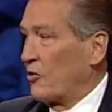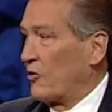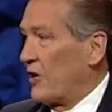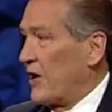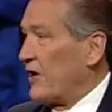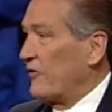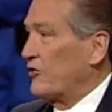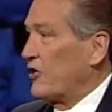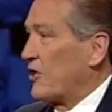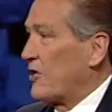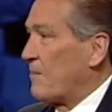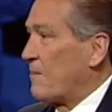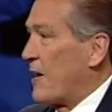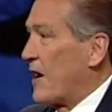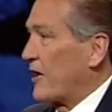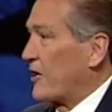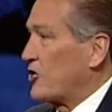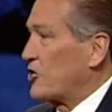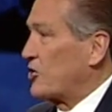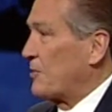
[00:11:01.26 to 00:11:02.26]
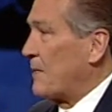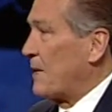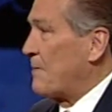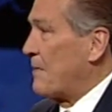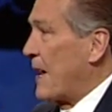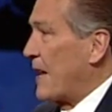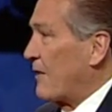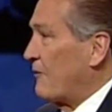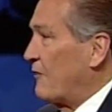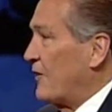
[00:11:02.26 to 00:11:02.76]
who lives in the body is to be
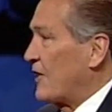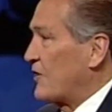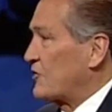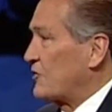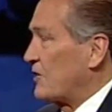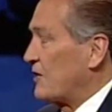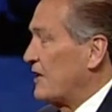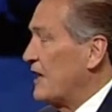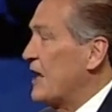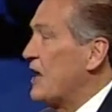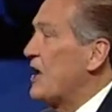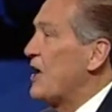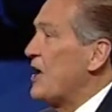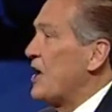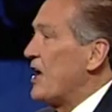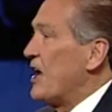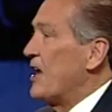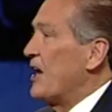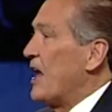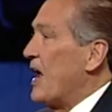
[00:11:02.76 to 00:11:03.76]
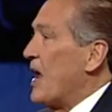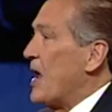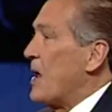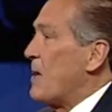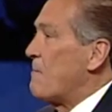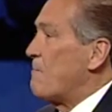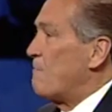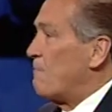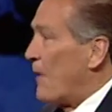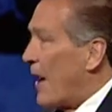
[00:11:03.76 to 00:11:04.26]
manifested. In a
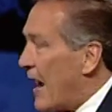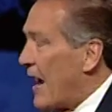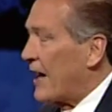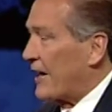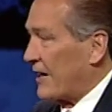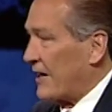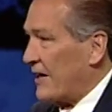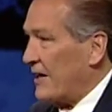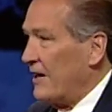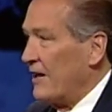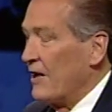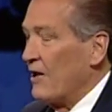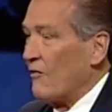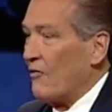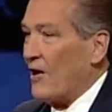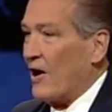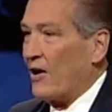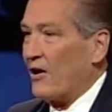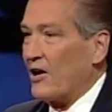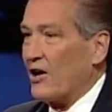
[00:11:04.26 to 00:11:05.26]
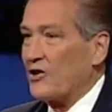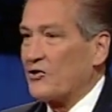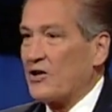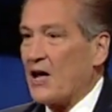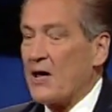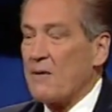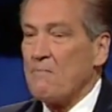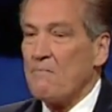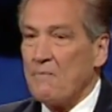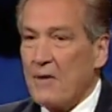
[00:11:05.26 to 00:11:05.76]
body, there is
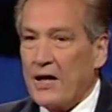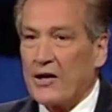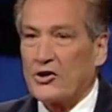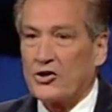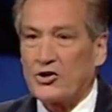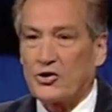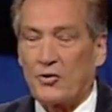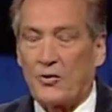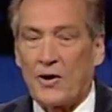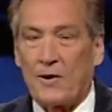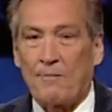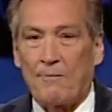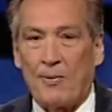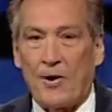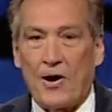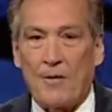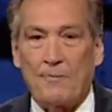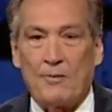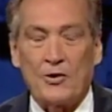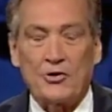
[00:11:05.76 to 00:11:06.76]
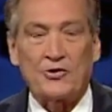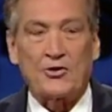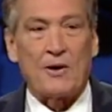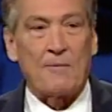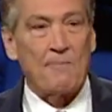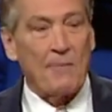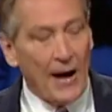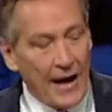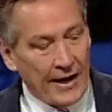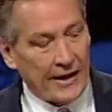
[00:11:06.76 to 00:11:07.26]
a ministering purpose. The
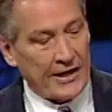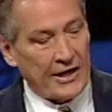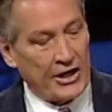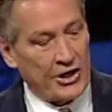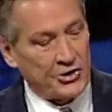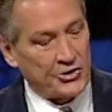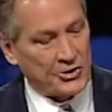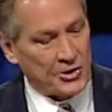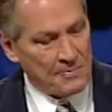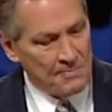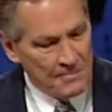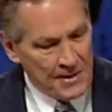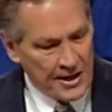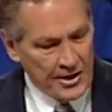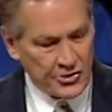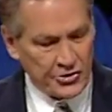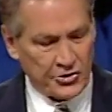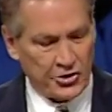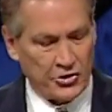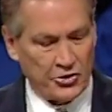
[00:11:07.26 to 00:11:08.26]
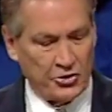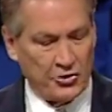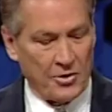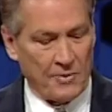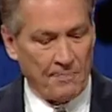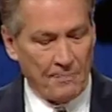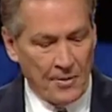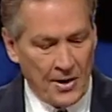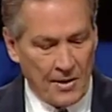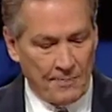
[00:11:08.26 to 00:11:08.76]
body is to minister to the
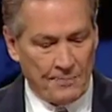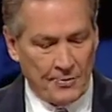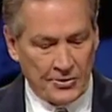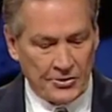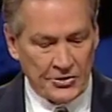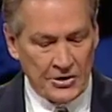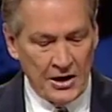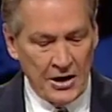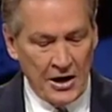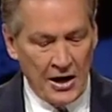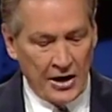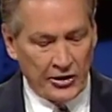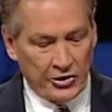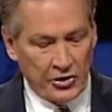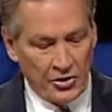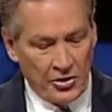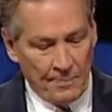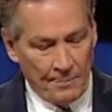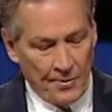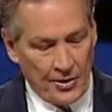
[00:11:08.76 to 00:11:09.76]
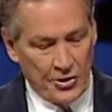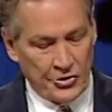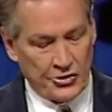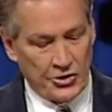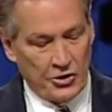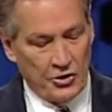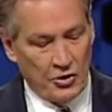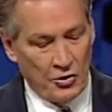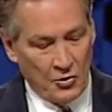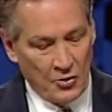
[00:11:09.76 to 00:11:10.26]
purpose, uh, to the
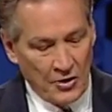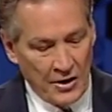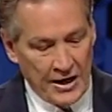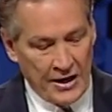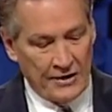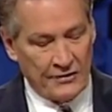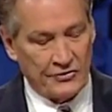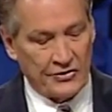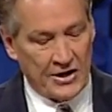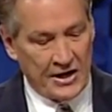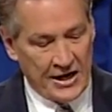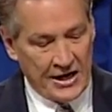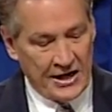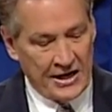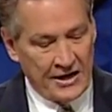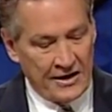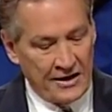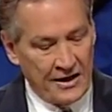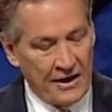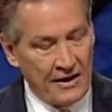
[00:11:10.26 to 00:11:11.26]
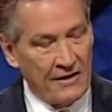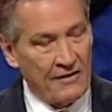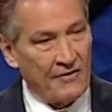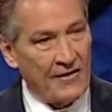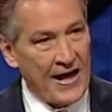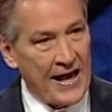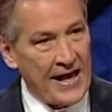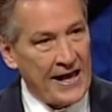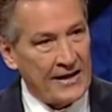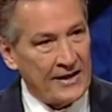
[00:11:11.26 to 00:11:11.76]
person who lives in
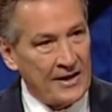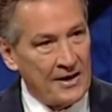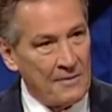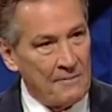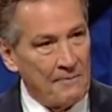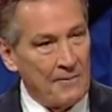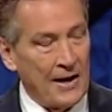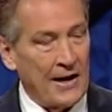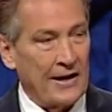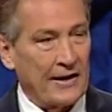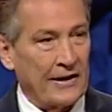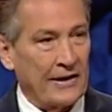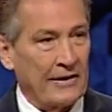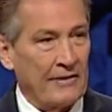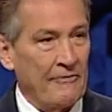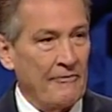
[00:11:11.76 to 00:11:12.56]
that body.